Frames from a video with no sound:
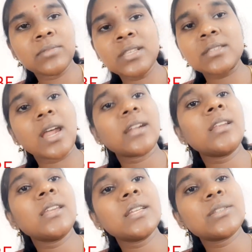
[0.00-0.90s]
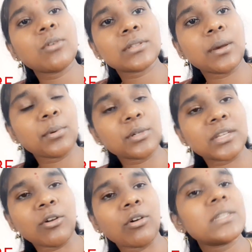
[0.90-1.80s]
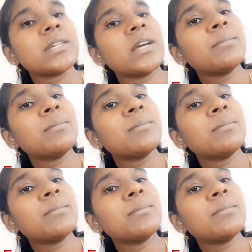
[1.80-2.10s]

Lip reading: This channel needs your support a lot.